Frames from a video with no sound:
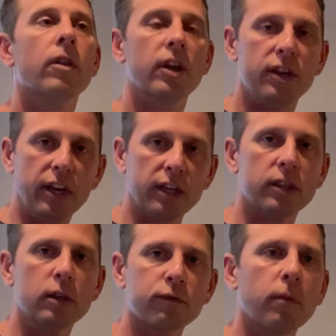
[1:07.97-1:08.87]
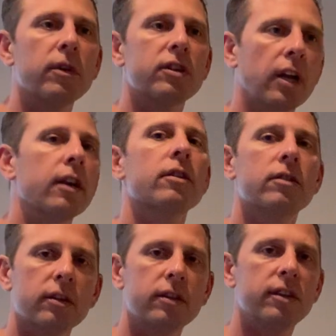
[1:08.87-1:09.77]
The distance from the center
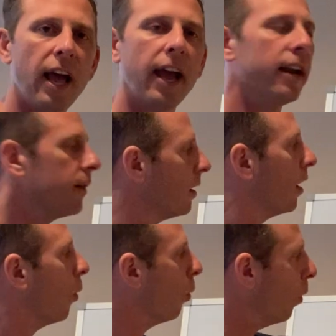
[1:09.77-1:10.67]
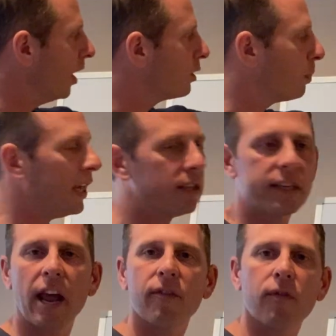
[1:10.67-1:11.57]
to the side. What's P
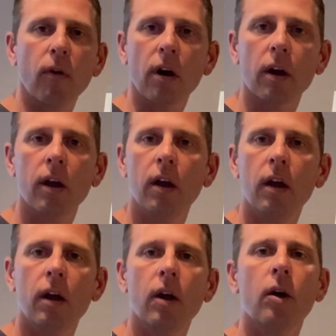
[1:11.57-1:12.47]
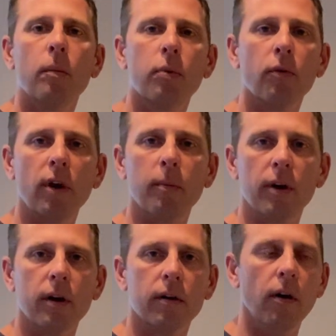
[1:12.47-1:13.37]
stand for?
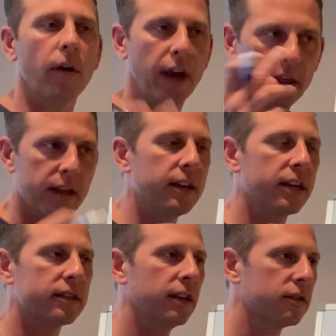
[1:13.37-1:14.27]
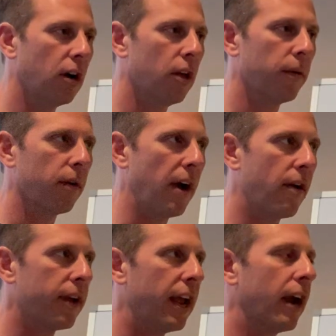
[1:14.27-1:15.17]
Perimeter. Okay, the distance all the way
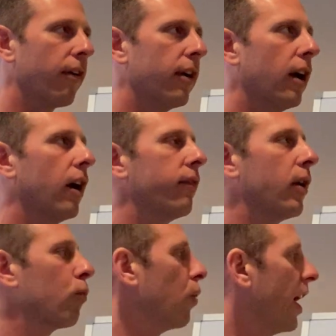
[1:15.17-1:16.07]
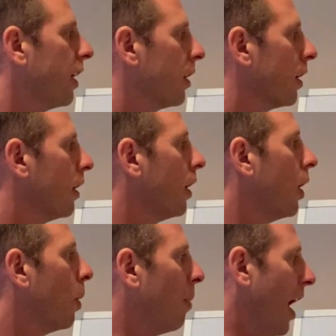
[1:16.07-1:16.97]
around. Area of a regular
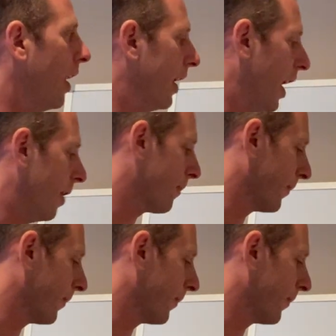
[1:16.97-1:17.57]
polygon.